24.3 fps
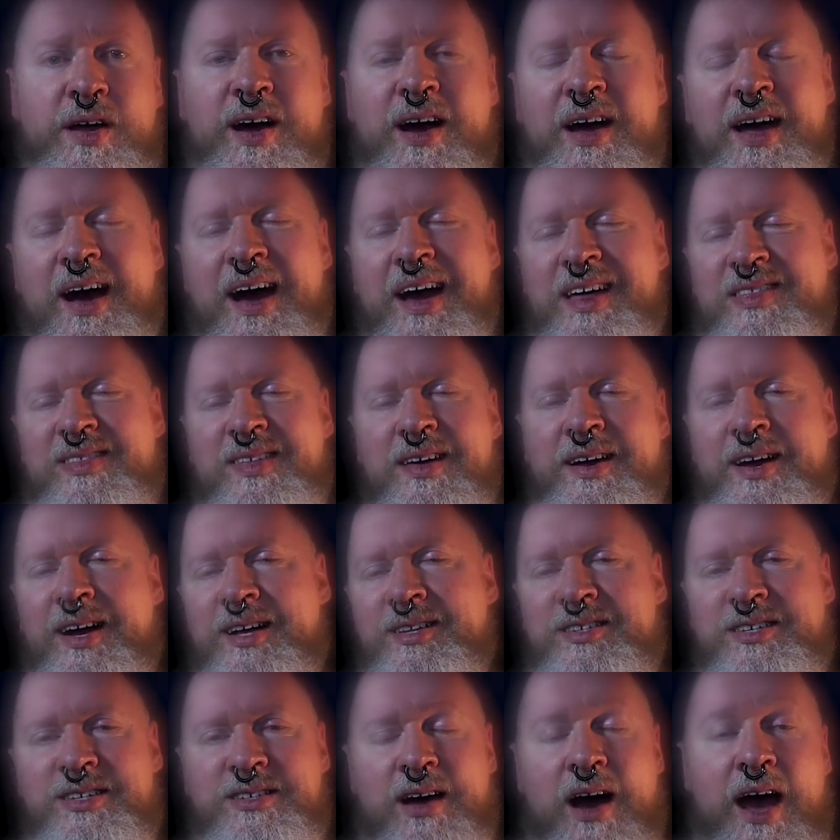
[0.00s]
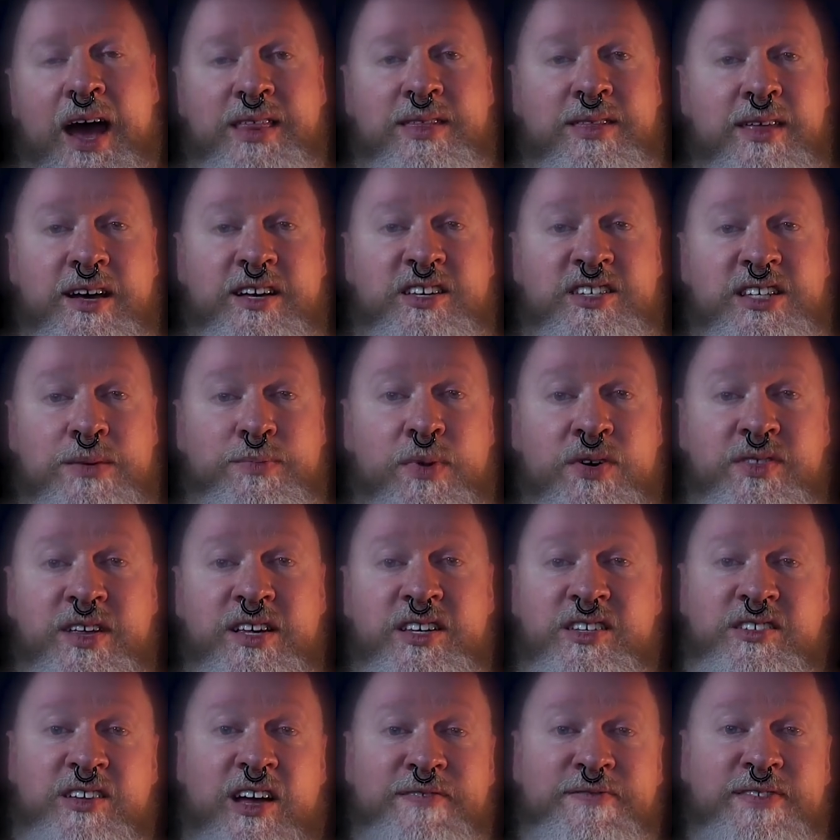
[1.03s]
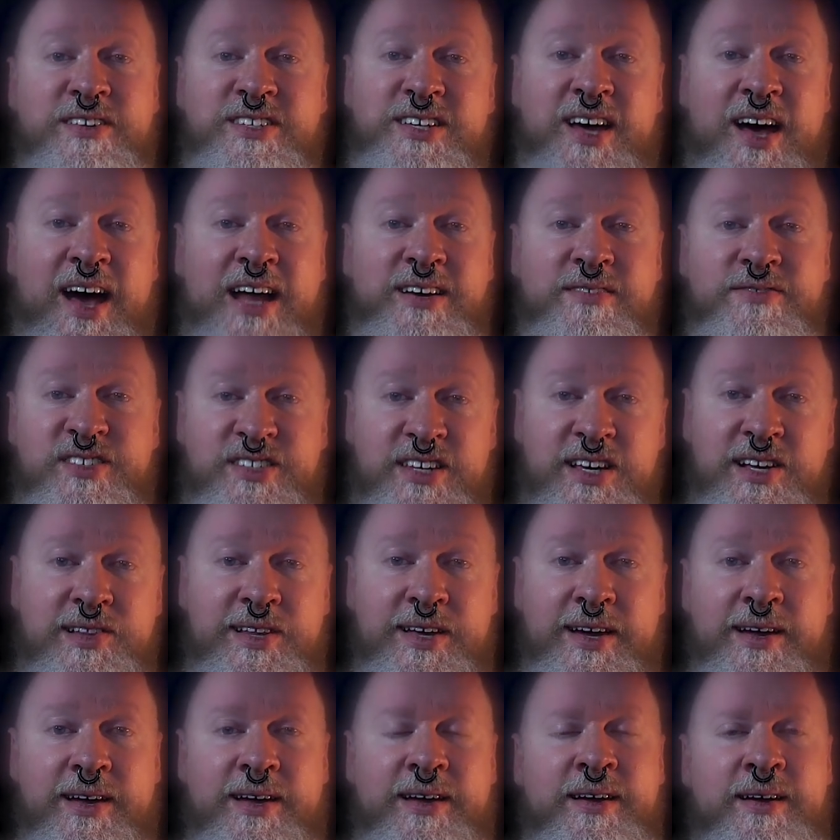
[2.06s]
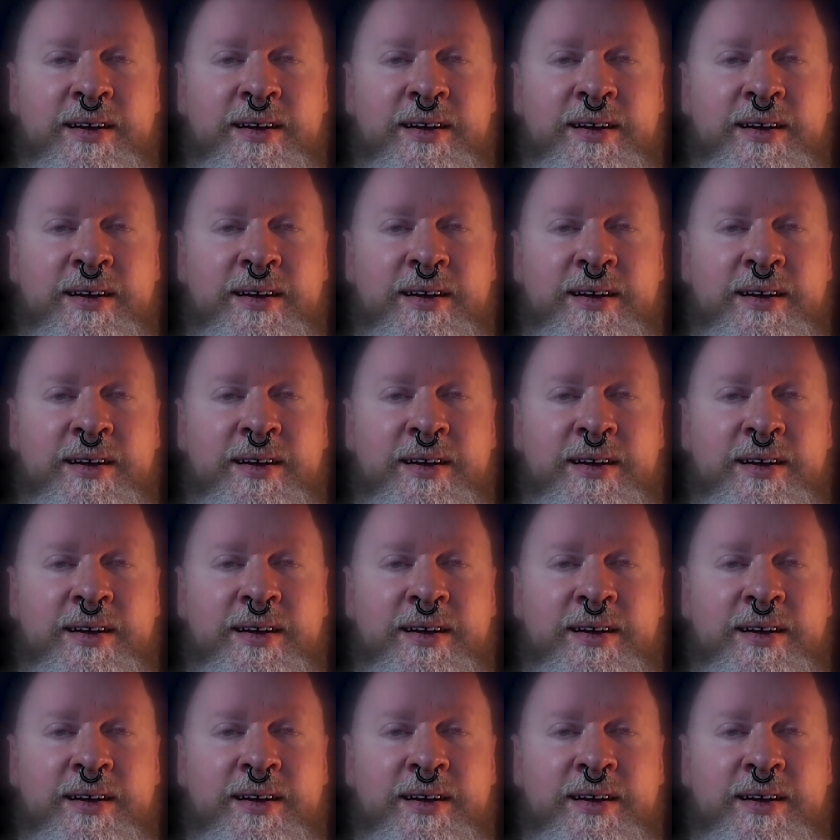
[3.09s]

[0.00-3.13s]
I, I think it's I think some of this stuff is kind of silly.